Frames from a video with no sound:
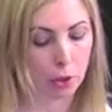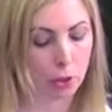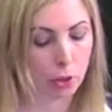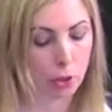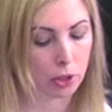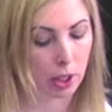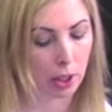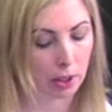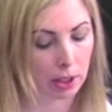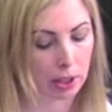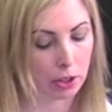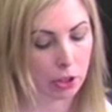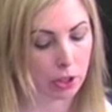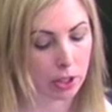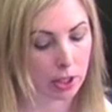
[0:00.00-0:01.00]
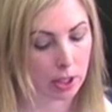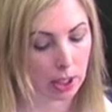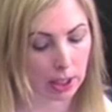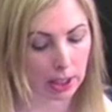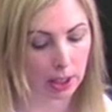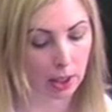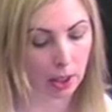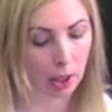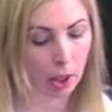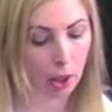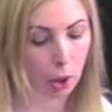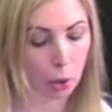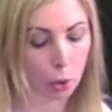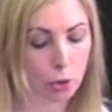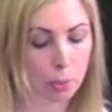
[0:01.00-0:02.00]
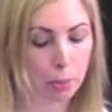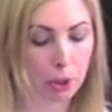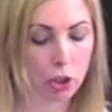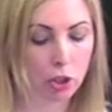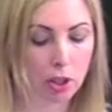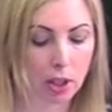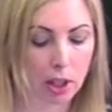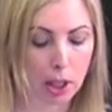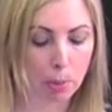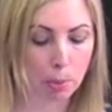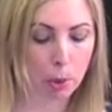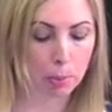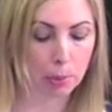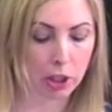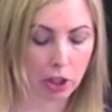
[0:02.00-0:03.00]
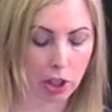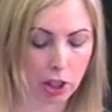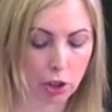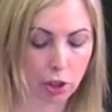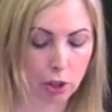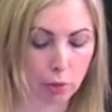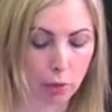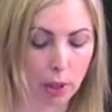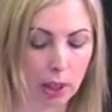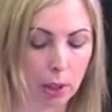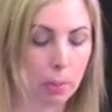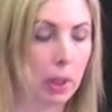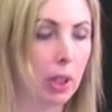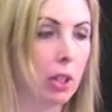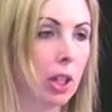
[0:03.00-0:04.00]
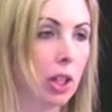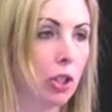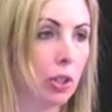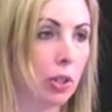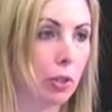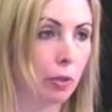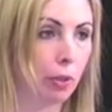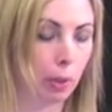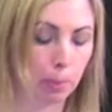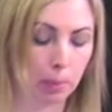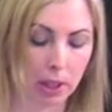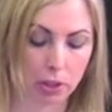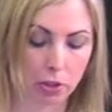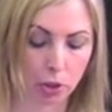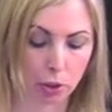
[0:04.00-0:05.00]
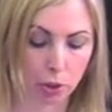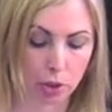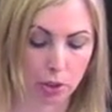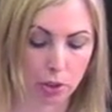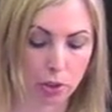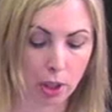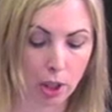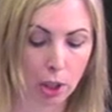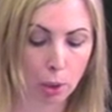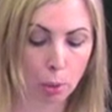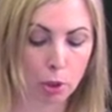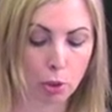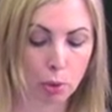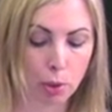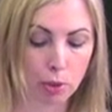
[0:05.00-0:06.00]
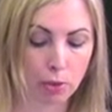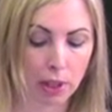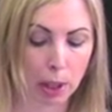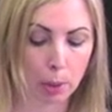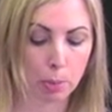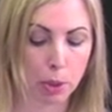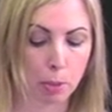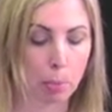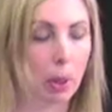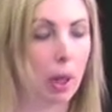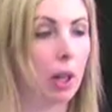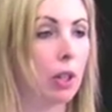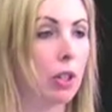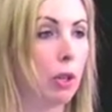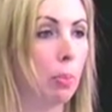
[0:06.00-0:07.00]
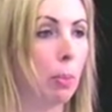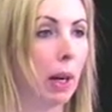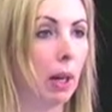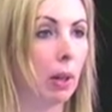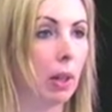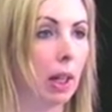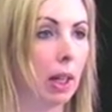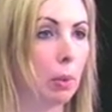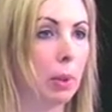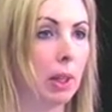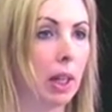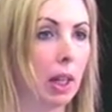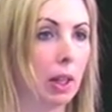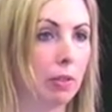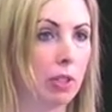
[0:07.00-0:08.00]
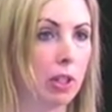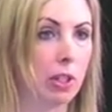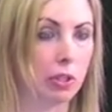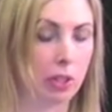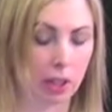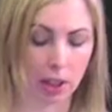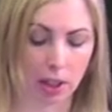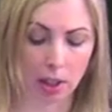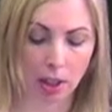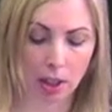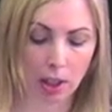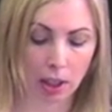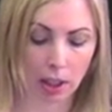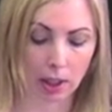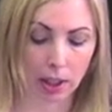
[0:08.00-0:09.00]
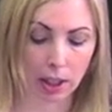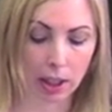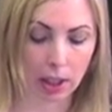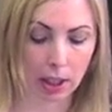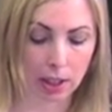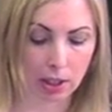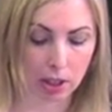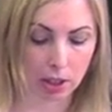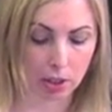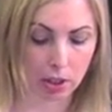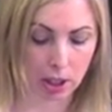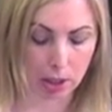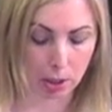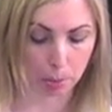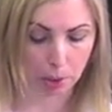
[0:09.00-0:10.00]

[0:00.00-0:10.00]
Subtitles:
users log into today owes much to the implementation of recommendations from these audits, which were developed in part in parallel with the FTC and the Canadian Data